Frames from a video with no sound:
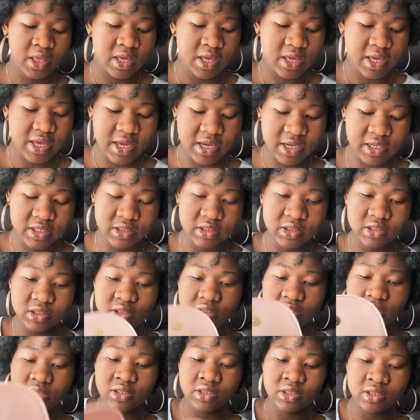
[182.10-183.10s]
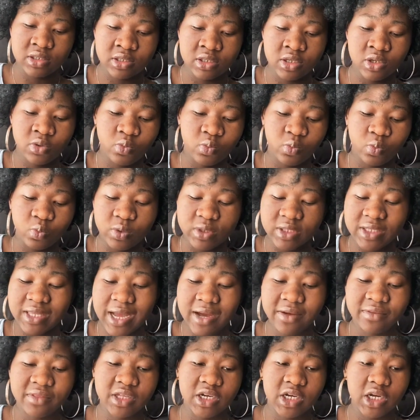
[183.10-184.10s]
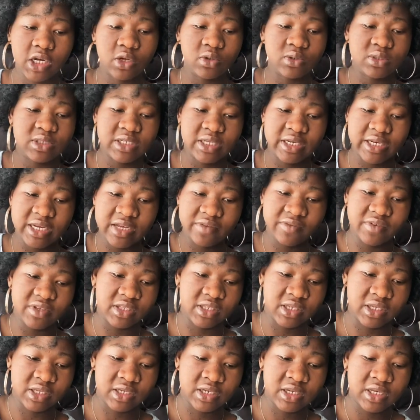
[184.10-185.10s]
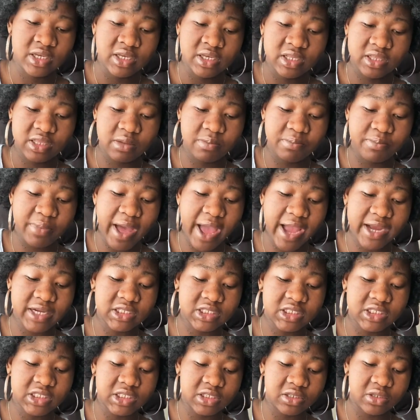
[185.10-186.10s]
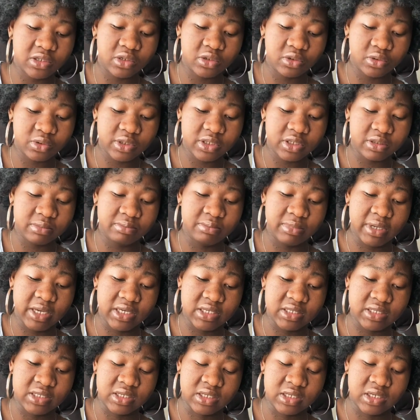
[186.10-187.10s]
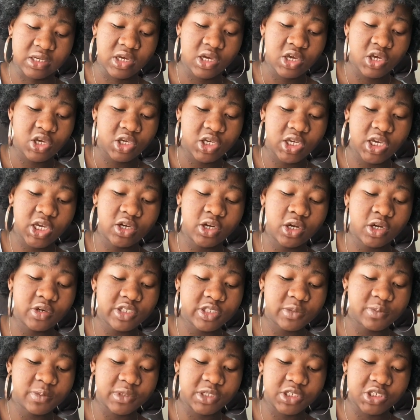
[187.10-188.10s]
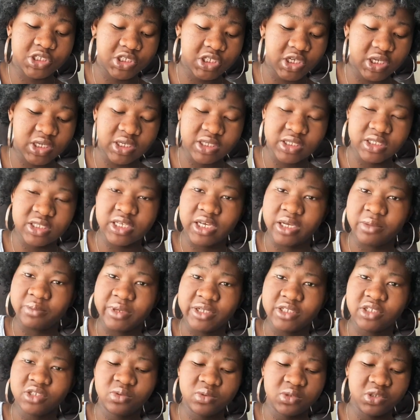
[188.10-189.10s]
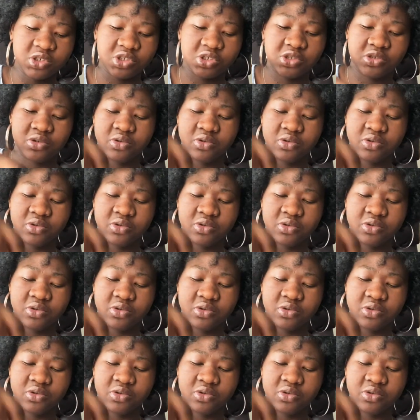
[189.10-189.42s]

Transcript: And without the clothes and everything, the bag still look amazing. You can always put the chain inside, but I just want to show